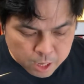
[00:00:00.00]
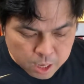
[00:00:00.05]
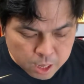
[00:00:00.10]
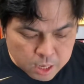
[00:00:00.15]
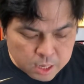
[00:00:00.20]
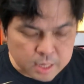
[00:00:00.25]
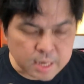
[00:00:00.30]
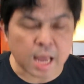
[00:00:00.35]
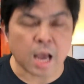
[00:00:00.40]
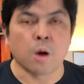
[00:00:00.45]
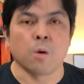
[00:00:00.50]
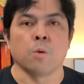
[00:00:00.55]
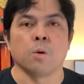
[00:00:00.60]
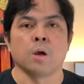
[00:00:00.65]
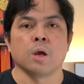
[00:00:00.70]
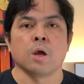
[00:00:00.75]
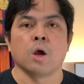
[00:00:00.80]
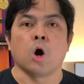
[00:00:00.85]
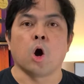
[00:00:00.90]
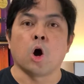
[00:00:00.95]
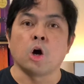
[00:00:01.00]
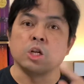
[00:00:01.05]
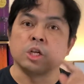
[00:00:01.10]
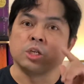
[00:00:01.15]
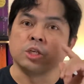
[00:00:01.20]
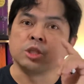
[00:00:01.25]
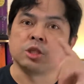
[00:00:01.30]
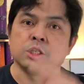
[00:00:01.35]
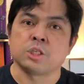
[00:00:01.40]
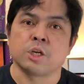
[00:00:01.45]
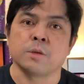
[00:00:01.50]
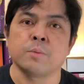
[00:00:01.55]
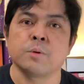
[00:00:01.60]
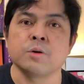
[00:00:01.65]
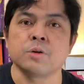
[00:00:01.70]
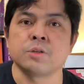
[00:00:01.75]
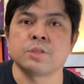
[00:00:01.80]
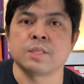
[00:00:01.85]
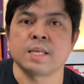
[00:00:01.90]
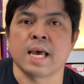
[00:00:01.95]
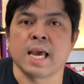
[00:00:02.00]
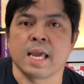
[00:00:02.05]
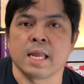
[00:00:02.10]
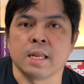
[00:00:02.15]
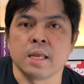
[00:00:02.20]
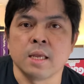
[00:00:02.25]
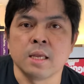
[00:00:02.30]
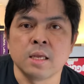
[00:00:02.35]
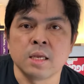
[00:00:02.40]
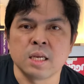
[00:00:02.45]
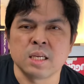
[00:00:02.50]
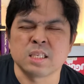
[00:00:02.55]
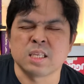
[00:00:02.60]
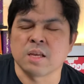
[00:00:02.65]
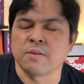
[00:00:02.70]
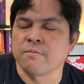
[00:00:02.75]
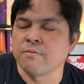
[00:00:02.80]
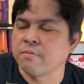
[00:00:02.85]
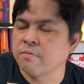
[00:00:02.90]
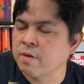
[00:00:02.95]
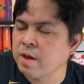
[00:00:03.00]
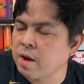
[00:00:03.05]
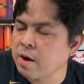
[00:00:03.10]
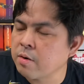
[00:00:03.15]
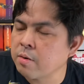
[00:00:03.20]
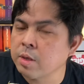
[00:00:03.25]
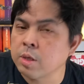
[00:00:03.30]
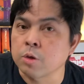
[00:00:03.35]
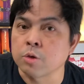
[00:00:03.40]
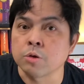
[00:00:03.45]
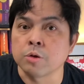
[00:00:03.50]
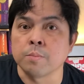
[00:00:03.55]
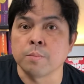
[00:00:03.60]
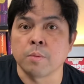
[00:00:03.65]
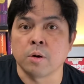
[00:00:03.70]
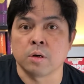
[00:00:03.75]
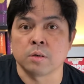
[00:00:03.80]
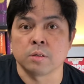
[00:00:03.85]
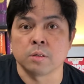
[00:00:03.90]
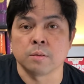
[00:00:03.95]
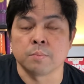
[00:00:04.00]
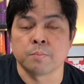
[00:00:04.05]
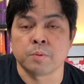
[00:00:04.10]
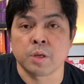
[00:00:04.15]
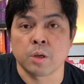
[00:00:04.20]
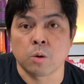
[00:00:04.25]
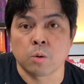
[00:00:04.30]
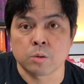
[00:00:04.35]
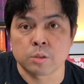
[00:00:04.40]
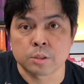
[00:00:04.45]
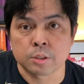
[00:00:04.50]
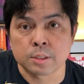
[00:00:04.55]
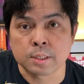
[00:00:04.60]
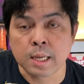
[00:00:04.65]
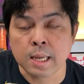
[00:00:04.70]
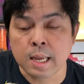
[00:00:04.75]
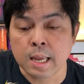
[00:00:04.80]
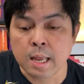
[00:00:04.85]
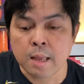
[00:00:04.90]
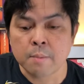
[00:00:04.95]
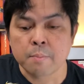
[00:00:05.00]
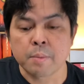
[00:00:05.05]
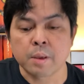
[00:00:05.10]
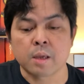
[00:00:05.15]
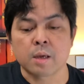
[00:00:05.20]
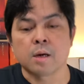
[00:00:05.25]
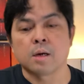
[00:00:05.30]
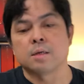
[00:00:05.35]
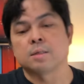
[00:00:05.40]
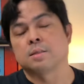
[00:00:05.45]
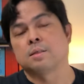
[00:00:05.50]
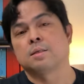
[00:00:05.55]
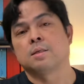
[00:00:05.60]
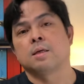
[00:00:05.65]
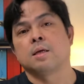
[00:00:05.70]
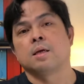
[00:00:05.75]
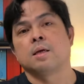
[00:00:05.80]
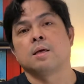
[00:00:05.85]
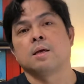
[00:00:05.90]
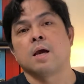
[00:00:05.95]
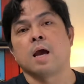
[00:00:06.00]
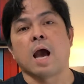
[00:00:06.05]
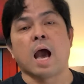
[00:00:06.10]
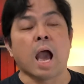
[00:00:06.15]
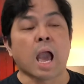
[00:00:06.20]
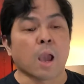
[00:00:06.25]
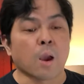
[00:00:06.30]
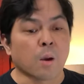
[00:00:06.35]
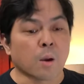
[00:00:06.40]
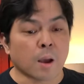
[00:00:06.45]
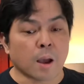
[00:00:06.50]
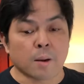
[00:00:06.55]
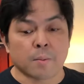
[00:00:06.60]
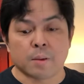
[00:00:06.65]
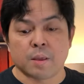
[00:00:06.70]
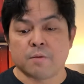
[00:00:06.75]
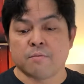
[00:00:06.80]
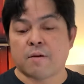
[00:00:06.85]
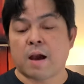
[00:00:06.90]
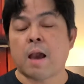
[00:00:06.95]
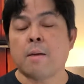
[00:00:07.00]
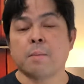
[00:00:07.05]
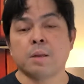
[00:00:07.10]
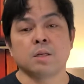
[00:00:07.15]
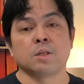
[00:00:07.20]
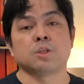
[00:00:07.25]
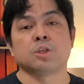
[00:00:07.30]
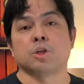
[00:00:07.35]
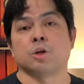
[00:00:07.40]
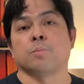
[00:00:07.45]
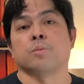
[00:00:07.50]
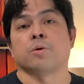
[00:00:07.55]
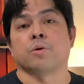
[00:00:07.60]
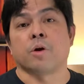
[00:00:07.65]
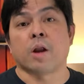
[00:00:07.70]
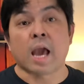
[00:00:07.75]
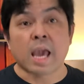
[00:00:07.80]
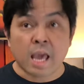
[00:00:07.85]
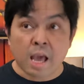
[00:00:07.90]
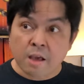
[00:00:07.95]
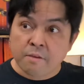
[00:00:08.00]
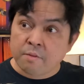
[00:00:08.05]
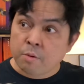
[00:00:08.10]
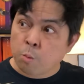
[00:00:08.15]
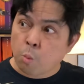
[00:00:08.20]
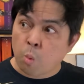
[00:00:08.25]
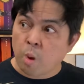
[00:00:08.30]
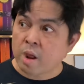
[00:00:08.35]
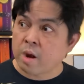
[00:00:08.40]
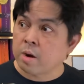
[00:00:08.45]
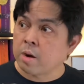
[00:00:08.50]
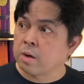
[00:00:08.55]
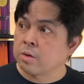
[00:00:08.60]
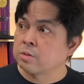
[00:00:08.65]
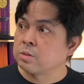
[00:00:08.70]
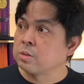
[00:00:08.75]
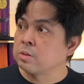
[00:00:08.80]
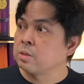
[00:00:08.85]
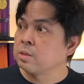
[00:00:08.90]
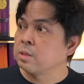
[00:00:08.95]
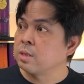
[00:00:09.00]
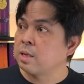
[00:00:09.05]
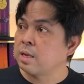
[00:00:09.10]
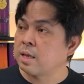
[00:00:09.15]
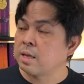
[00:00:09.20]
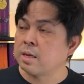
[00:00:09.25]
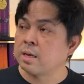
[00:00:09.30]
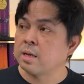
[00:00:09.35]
Now, on the distributor side, it's a very good model, pre-orders, because if I'm a distributor, I have a warehouse. Like